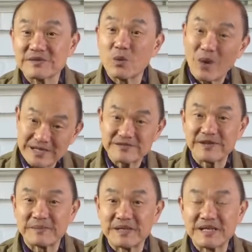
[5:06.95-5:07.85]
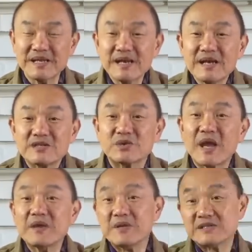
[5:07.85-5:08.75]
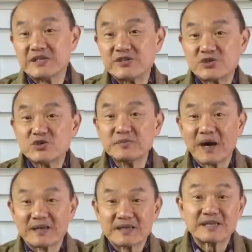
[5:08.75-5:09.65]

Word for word: the White's family to ABC Shoemart,